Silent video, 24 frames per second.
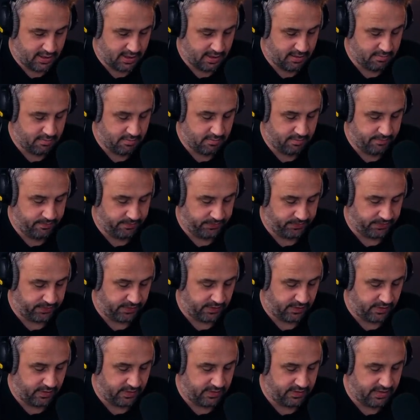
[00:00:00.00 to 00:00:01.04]

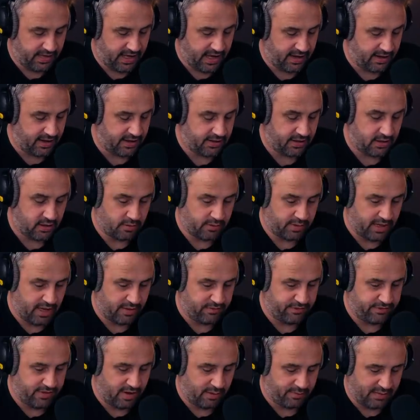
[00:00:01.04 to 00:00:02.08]
Dieng ended up
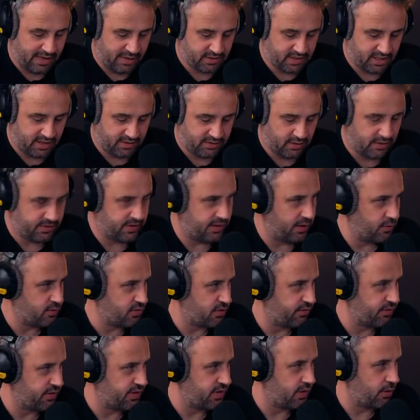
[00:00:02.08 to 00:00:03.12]
getting farmed out, so I think he was
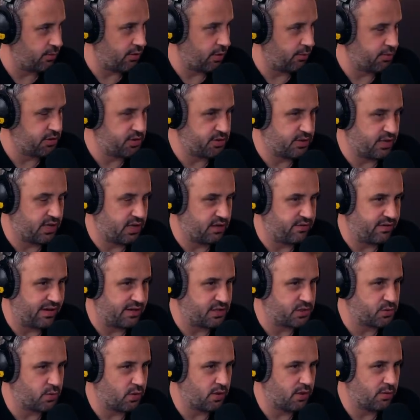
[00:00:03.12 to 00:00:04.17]
offered the opportunity of
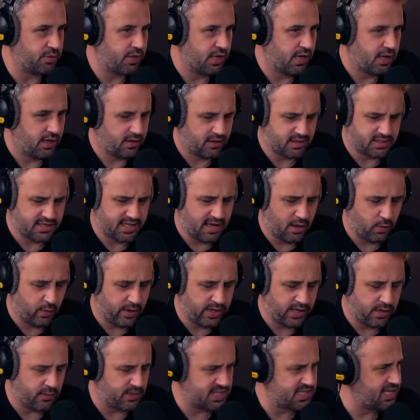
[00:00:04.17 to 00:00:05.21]
Antwerp because their
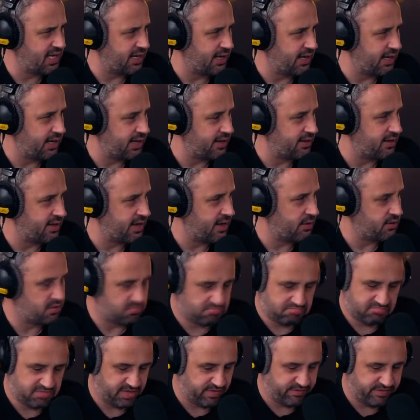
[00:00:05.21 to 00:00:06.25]
window is slightly later than ours.
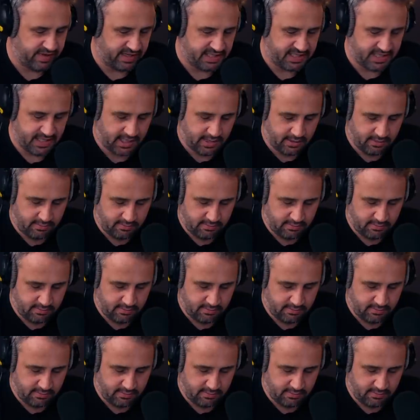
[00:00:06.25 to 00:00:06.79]
Didn't fancy it.